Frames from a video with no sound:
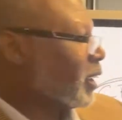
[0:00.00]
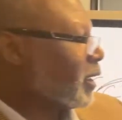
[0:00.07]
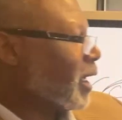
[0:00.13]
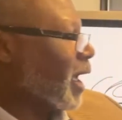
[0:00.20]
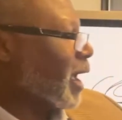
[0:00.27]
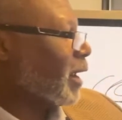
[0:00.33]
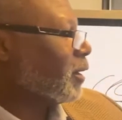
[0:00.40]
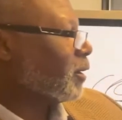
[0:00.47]

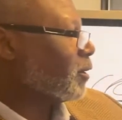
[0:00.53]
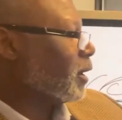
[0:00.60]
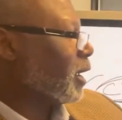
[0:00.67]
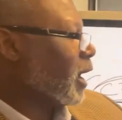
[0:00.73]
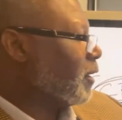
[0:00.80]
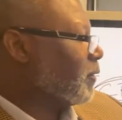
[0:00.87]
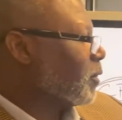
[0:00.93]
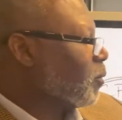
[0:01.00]
ad is
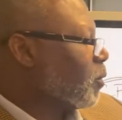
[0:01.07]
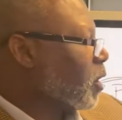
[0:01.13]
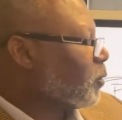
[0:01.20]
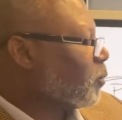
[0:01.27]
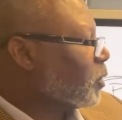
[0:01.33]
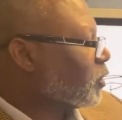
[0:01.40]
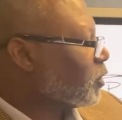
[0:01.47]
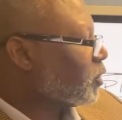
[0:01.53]

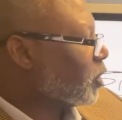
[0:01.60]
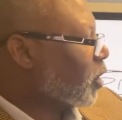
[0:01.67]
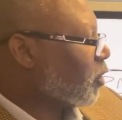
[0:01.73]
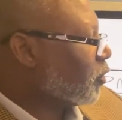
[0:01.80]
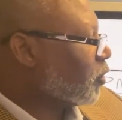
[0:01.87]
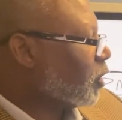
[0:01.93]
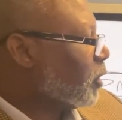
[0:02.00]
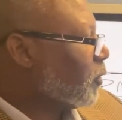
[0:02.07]
everyone was
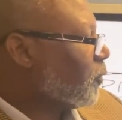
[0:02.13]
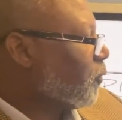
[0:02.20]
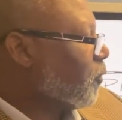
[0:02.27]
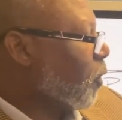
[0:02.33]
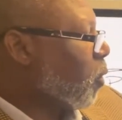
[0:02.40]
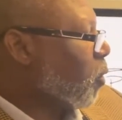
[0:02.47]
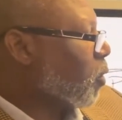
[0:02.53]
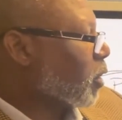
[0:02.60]
searching
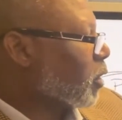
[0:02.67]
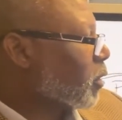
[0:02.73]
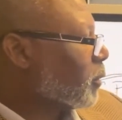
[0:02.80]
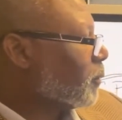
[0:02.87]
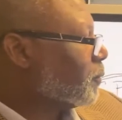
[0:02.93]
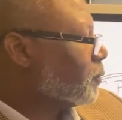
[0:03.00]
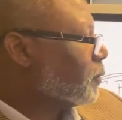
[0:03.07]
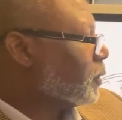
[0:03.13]

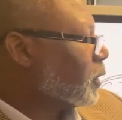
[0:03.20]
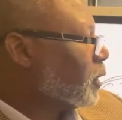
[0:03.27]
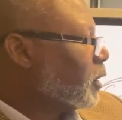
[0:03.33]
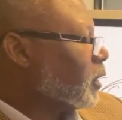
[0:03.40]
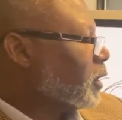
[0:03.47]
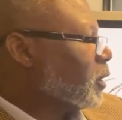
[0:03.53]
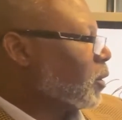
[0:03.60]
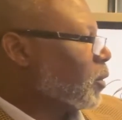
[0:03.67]
for
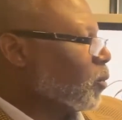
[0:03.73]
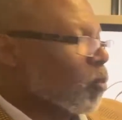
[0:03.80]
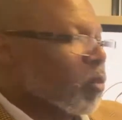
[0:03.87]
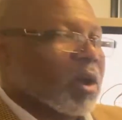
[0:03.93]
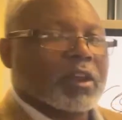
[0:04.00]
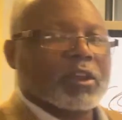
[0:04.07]
what